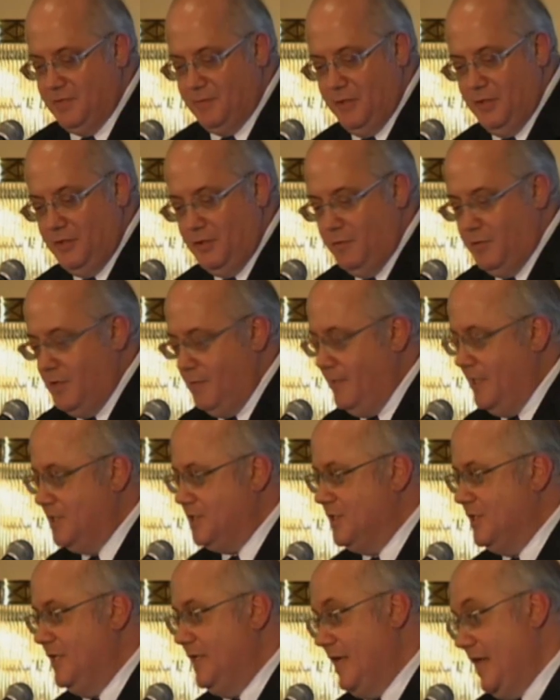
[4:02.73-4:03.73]
but I do want to
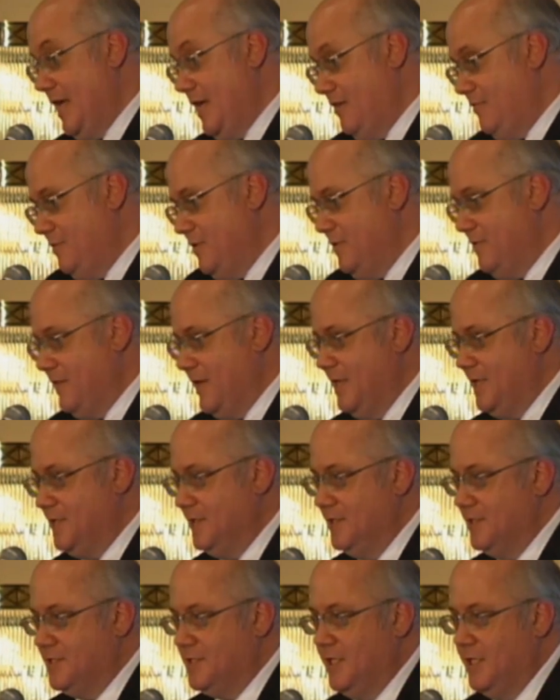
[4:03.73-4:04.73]
mention that they have been thanked
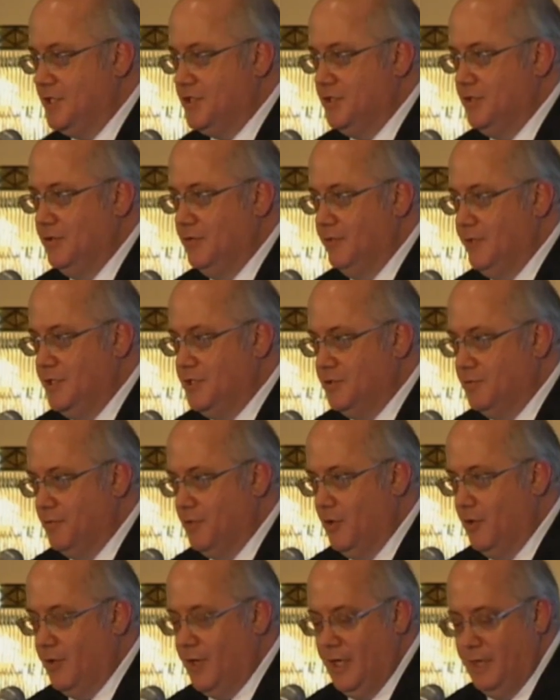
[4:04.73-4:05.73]
in this section in region
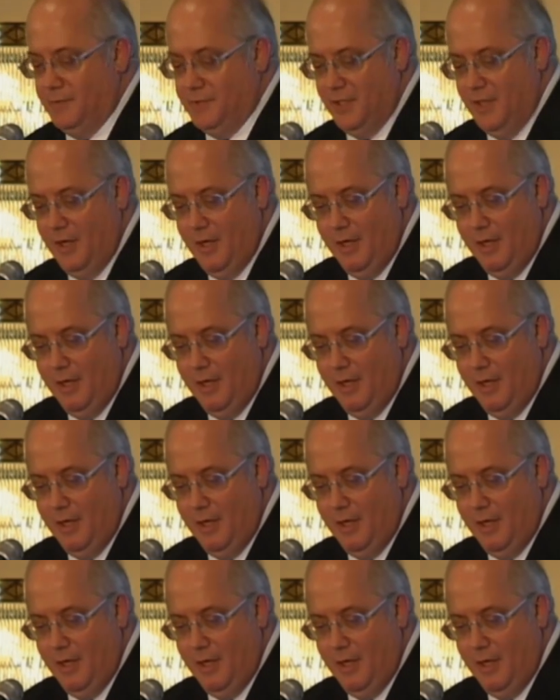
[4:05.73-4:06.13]
programs